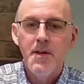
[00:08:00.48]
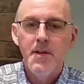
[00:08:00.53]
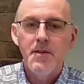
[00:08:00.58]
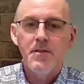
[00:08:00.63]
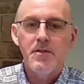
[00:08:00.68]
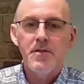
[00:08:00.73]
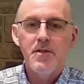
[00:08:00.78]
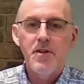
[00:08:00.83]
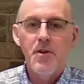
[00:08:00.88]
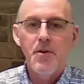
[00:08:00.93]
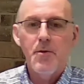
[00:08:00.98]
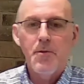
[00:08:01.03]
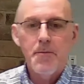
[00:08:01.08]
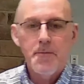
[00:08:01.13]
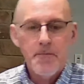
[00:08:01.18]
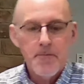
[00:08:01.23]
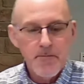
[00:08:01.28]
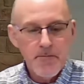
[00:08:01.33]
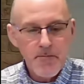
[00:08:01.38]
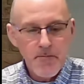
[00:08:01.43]
So
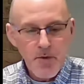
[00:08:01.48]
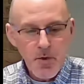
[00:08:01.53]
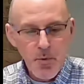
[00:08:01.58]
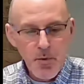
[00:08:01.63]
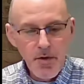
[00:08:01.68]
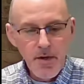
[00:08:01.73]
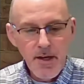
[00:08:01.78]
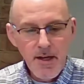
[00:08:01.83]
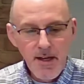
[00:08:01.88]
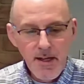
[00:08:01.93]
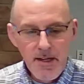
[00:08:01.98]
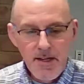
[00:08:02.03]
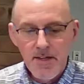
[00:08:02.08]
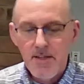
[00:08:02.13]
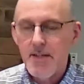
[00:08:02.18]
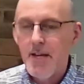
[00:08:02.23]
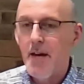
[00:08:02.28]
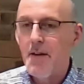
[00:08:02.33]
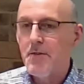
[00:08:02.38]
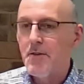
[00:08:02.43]
we're going to
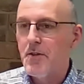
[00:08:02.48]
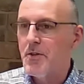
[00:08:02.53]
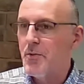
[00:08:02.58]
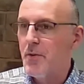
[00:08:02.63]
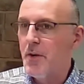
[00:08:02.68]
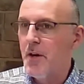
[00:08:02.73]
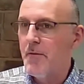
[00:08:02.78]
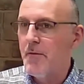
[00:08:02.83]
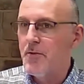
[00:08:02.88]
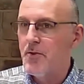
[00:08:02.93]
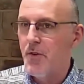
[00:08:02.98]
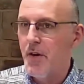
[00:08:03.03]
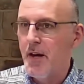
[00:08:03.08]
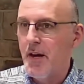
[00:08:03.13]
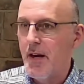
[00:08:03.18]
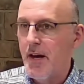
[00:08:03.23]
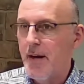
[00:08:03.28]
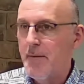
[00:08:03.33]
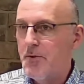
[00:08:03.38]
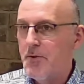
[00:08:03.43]
list out the 12
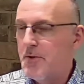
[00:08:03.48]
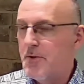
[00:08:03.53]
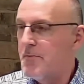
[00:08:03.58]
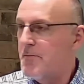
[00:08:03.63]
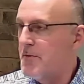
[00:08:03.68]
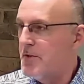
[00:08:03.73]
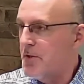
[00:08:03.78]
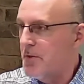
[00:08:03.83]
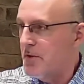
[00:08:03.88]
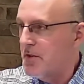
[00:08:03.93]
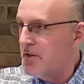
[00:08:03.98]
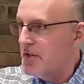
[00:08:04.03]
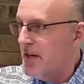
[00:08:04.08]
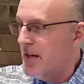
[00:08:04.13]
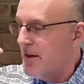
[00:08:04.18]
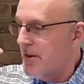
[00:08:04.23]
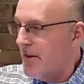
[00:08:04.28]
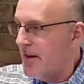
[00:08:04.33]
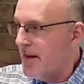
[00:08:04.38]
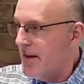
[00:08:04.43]
tribes. So let's get
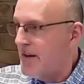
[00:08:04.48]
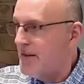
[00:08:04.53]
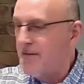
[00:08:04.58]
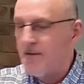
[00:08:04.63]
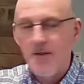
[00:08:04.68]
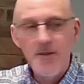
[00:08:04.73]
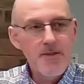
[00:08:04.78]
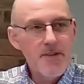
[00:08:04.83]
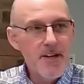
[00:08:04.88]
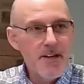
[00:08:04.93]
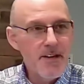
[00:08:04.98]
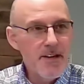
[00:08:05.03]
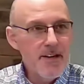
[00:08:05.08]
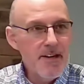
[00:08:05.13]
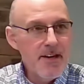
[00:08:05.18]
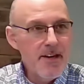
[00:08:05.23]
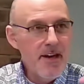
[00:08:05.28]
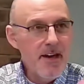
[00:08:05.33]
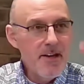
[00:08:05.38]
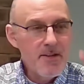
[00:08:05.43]
our head, just get our
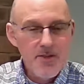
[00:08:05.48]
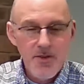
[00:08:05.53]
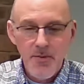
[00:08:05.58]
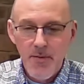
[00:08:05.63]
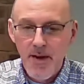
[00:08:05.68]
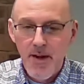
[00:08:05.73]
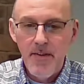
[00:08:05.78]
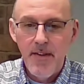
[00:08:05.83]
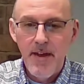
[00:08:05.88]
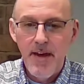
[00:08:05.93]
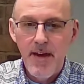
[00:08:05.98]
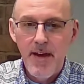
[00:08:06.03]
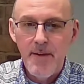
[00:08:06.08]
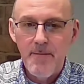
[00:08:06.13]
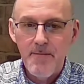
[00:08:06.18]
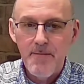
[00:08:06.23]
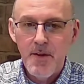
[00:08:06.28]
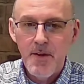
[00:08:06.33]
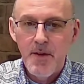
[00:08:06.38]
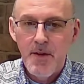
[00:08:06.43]
heads around
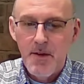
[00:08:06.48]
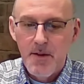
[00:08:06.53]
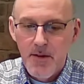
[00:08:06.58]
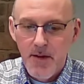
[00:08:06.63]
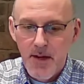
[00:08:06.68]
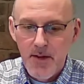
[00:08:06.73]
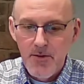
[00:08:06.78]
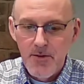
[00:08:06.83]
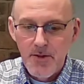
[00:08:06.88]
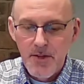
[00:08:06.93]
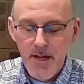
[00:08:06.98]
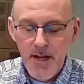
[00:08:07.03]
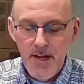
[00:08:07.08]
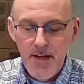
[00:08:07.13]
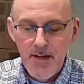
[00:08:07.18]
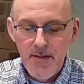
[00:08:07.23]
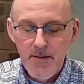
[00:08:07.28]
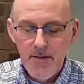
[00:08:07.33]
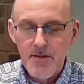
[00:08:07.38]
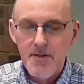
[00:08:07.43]
that,
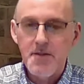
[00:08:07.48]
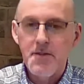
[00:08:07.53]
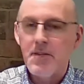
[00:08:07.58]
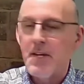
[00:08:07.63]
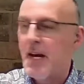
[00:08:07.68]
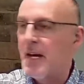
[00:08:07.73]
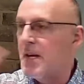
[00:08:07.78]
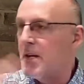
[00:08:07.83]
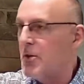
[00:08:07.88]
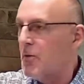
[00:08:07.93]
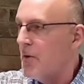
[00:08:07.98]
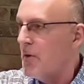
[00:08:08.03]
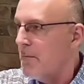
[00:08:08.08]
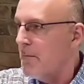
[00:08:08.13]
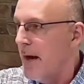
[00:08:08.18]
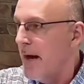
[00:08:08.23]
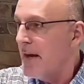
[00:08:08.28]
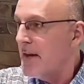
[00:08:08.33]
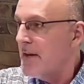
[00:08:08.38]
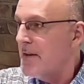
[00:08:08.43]
understanding this is kind of going
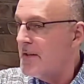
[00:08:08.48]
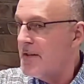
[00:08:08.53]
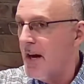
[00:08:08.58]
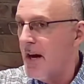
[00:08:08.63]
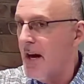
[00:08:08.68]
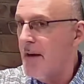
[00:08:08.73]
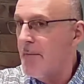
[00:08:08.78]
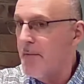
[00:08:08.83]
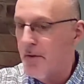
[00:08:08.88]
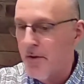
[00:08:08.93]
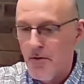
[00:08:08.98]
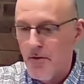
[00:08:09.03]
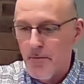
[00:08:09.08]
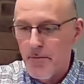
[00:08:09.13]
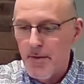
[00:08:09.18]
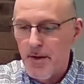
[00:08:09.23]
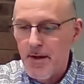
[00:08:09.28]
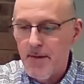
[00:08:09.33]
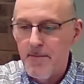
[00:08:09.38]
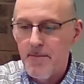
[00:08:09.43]
back in time a little
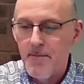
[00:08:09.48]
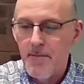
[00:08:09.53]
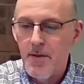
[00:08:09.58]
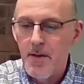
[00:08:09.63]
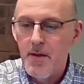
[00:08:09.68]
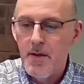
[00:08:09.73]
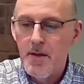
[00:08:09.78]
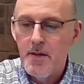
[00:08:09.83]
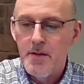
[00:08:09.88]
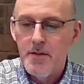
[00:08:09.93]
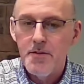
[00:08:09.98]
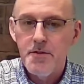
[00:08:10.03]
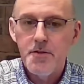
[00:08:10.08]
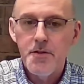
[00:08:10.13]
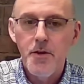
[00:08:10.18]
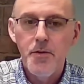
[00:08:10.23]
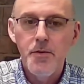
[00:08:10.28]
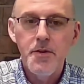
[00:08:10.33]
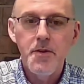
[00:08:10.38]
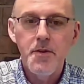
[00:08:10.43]
bit.
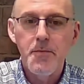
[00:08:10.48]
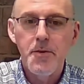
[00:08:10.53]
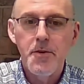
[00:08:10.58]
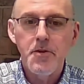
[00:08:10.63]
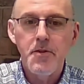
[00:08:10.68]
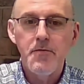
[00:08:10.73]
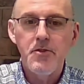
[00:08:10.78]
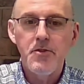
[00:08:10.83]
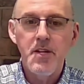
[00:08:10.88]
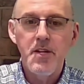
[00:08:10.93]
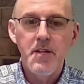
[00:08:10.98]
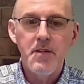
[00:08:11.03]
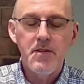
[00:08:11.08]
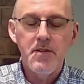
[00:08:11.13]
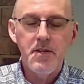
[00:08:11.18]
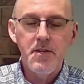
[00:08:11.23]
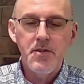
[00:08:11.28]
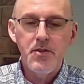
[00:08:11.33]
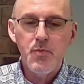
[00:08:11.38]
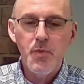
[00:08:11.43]
So in the book of
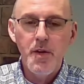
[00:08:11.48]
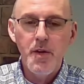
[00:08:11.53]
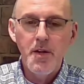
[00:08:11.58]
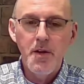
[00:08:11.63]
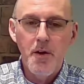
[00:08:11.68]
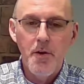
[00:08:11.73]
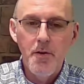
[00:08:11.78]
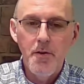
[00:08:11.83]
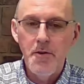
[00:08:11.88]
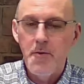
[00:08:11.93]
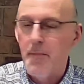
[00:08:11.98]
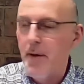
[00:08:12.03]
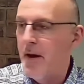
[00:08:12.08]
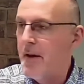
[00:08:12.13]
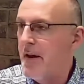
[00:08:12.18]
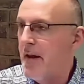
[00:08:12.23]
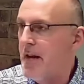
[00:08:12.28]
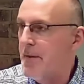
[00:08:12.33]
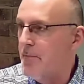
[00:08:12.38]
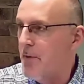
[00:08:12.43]
Genesis, we learned about
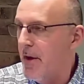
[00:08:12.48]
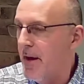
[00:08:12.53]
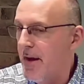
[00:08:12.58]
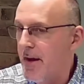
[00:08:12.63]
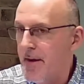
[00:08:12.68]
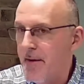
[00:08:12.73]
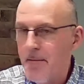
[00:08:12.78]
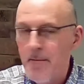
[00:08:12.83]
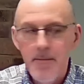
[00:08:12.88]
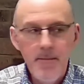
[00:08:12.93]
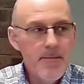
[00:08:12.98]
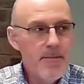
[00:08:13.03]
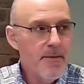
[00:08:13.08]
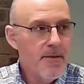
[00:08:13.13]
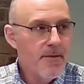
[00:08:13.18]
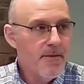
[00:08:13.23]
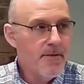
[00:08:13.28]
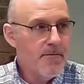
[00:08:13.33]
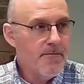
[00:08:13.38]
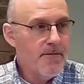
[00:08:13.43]
Abraham,
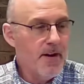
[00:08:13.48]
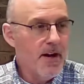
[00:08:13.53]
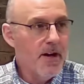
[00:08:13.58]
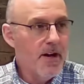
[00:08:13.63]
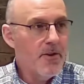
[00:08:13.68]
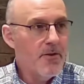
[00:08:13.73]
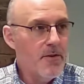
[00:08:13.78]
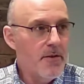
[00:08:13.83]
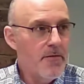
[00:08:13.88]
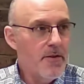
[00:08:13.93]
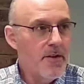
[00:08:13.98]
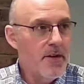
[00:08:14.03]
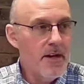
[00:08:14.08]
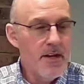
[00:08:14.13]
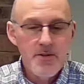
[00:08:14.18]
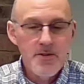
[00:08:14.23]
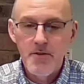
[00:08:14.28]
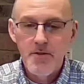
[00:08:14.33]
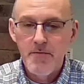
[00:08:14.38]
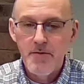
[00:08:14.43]
the father of the
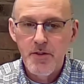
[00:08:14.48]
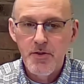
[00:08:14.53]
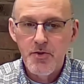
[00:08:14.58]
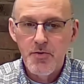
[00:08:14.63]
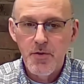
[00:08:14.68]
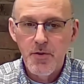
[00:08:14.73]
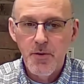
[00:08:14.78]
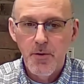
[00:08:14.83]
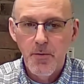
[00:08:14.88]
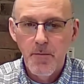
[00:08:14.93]
nation of Israel.